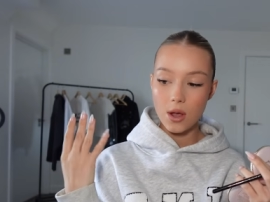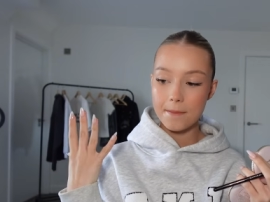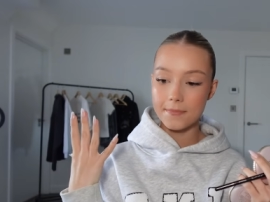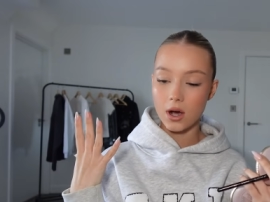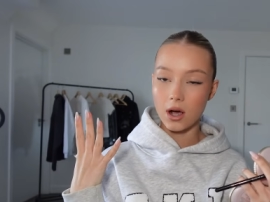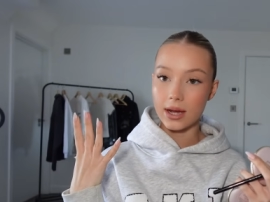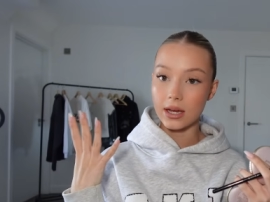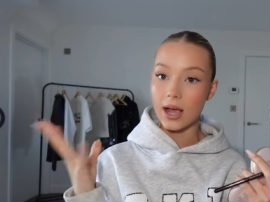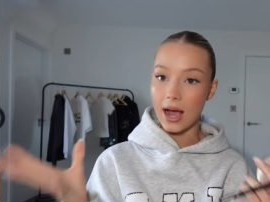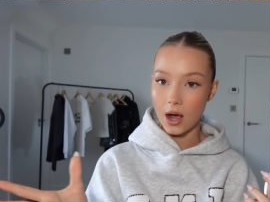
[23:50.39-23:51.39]

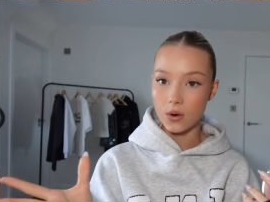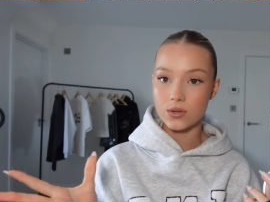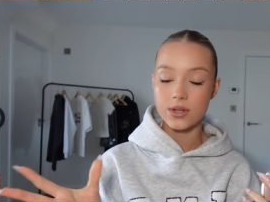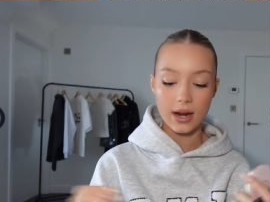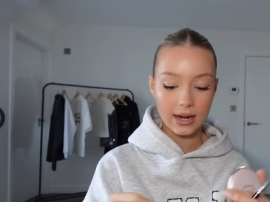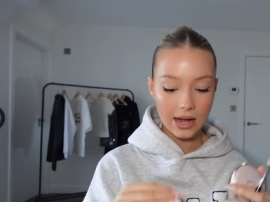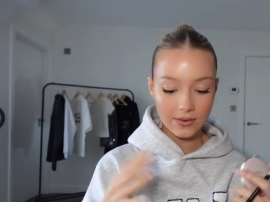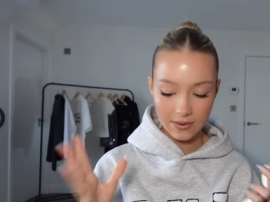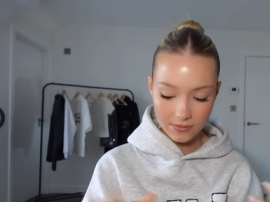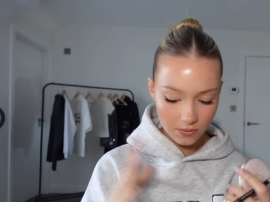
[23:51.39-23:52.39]
my house and like have
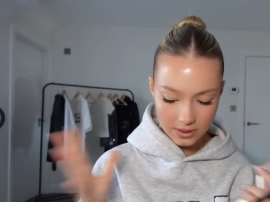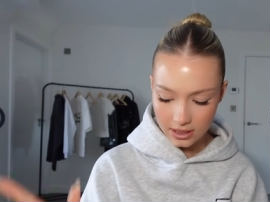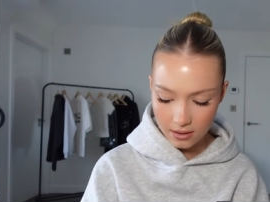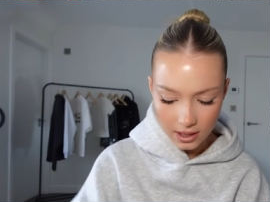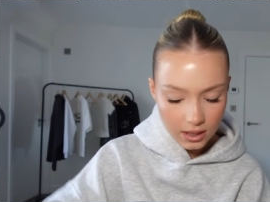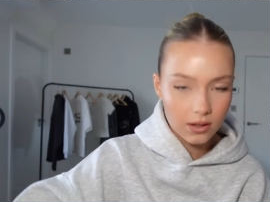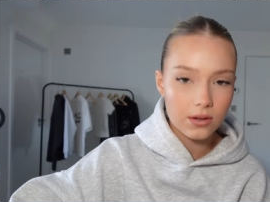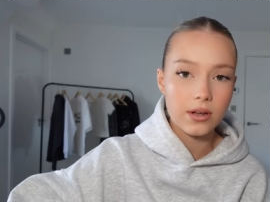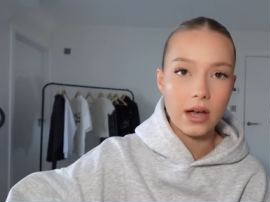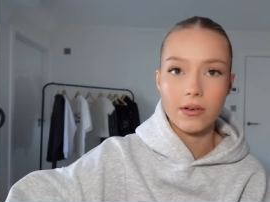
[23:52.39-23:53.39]
a obviously
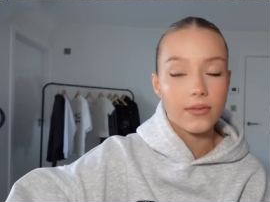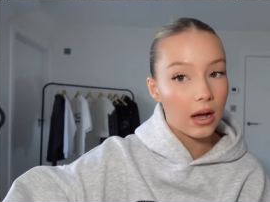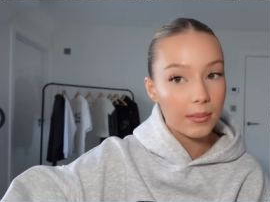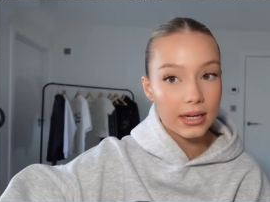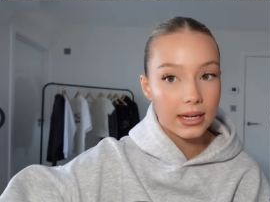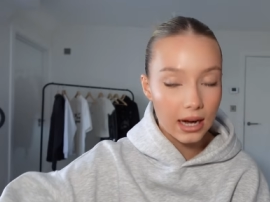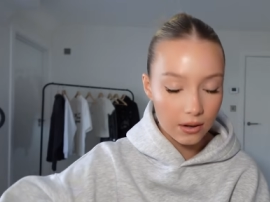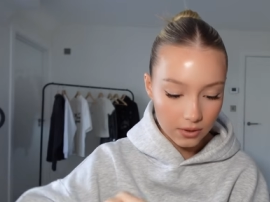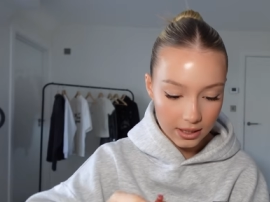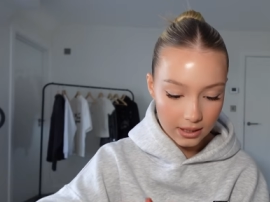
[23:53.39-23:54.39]
like have a family
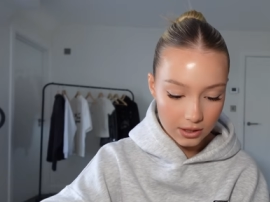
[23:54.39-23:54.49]
have like